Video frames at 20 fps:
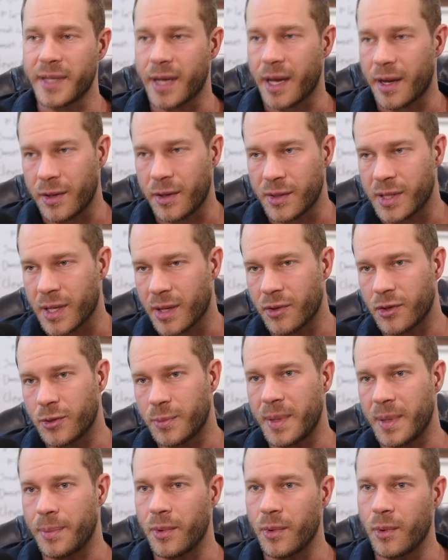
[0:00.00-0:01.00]
How do you sell those
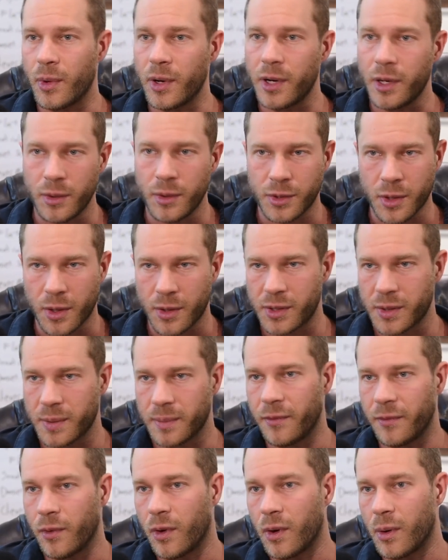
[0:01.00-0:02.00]
people? What do you charge
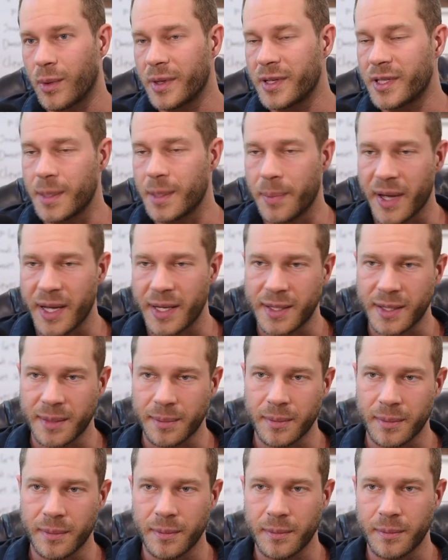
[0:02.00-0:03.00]
them for? What's the place
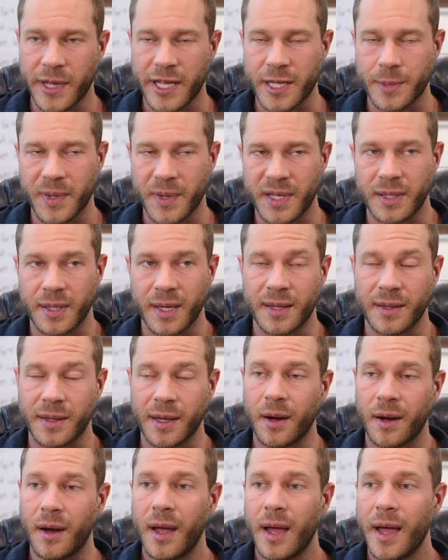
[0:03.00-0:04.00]
best place to get
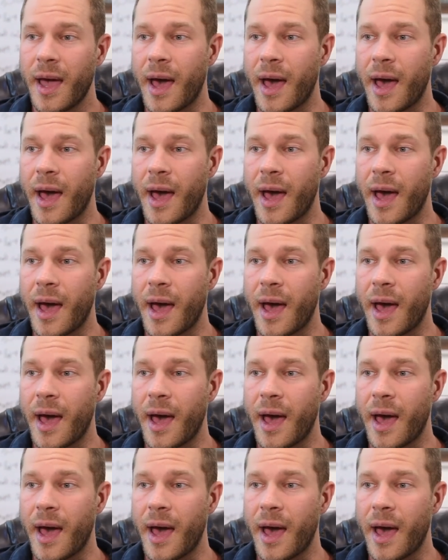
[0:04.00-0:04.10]
there?